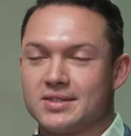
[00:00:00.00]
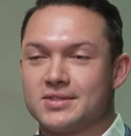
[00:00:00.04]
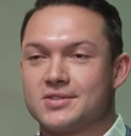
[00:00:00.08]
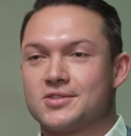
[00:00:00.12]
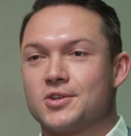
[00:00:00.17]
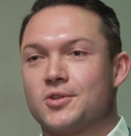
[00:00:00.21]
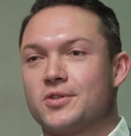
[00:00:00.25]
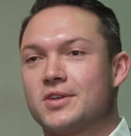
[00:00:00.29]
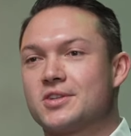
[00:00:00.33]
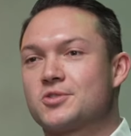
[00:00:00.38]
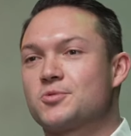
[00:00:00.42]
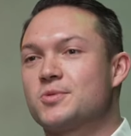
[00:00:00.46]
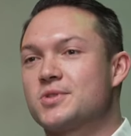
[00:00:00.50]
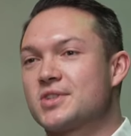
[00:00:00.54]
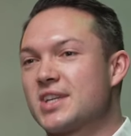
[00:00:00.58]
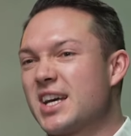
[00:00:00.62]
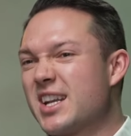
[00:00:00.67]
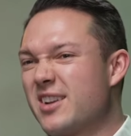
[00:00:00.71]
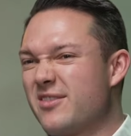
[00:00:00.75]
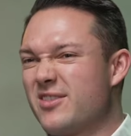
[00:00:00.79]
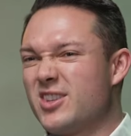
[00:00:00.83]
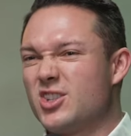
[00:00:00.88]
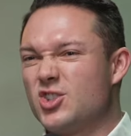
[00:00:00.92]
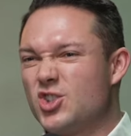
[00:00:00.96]
So this was
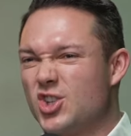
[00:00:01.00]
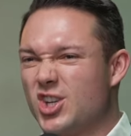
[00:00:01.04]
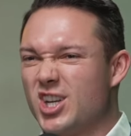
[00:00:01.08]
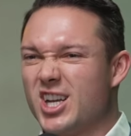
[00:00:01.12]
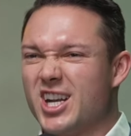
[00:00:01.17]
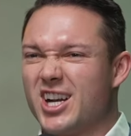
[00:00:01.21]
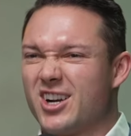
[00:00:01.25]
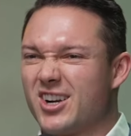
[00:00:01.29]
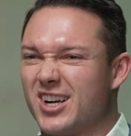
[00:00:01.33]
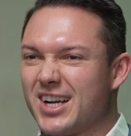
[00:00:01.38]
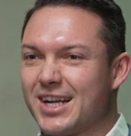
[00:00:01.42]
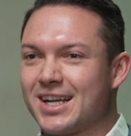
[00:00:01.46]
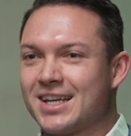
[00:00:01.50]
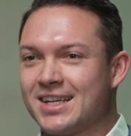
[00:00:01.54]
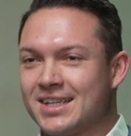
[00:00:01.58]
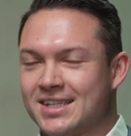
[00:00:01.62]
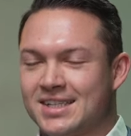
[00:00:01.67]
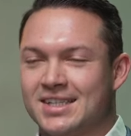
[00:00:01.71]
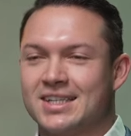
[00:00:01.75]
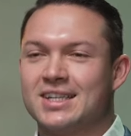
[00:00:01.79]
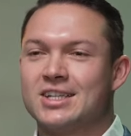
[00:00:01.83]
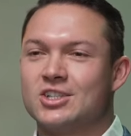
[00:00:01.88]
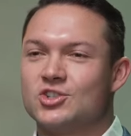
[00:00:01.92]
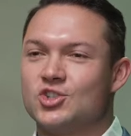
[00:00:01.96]
kind of the generic
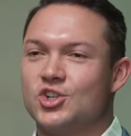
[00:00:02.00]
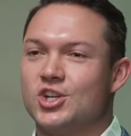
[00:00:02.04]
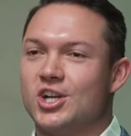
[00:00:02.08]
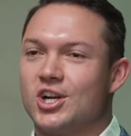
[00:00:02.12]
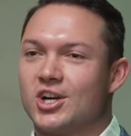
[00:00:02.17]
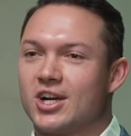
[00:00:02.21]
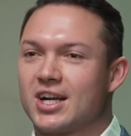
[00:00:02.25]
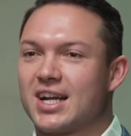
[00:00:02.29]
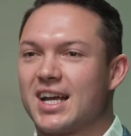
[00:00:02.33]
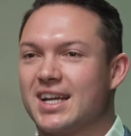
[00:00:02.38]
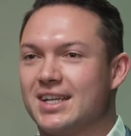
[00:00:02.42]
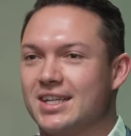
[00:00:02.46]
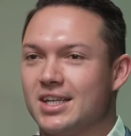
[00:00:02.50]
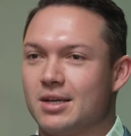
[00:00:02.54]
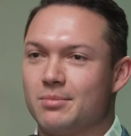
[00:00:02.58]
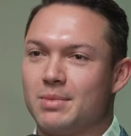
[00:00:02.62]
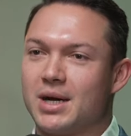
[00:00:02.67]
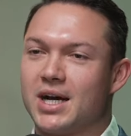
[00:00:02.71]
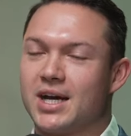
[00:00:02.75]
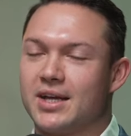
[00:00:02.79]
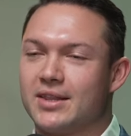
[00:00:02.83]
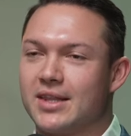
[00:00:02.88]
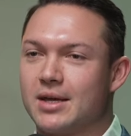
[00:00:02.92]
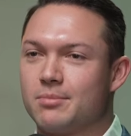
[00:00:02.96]
idea
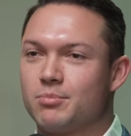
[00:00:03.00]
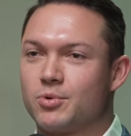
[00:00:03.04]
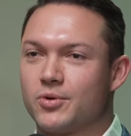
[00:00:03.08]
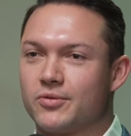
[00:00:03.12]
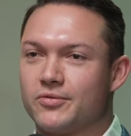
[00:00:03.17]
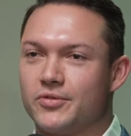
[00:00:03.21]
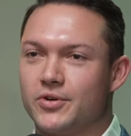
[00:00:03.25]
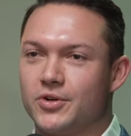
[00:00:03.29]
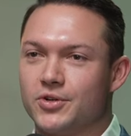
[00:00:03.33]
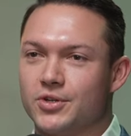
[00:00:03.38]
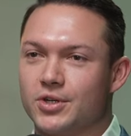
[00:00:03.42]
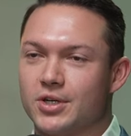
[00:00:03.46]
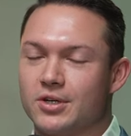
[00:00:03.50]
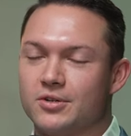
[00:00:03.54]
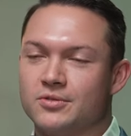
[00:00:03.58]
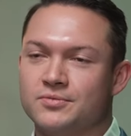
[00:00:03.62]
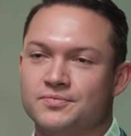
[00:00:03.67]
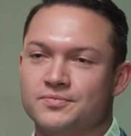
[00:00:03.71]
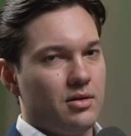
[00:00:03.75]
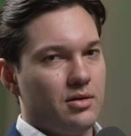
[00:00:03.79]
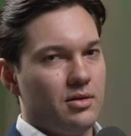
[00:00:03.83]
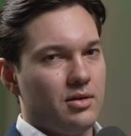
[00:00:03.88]
behind that portfolio.